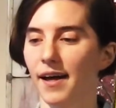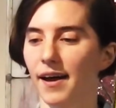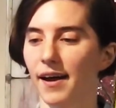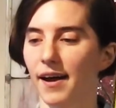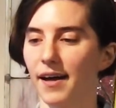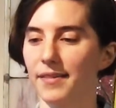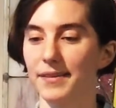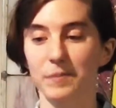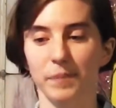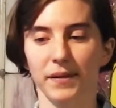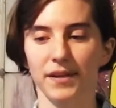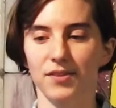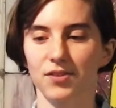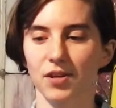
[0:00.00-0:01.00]
Uh, these
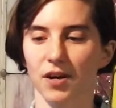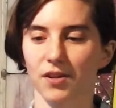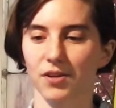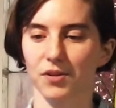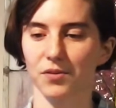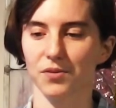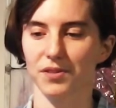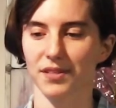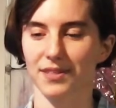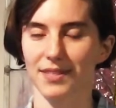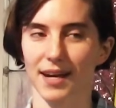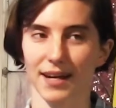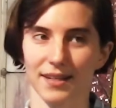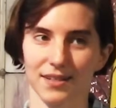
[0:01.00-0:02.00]
plants are used as
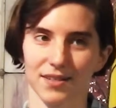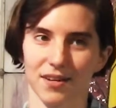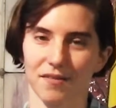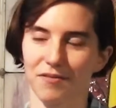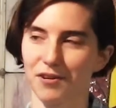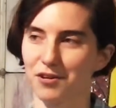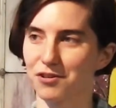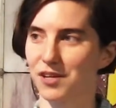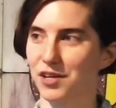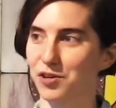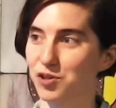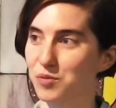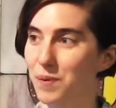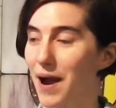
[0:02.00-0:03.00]
signs of the
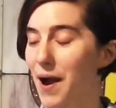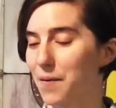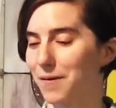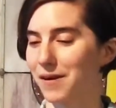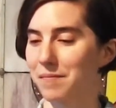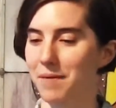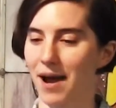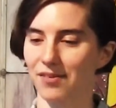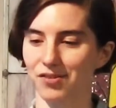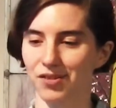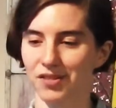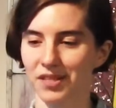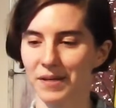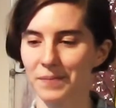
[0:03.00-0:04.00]
Creator's power and
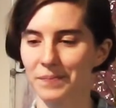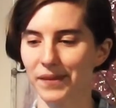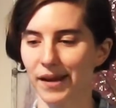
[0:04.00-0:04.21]
majesty.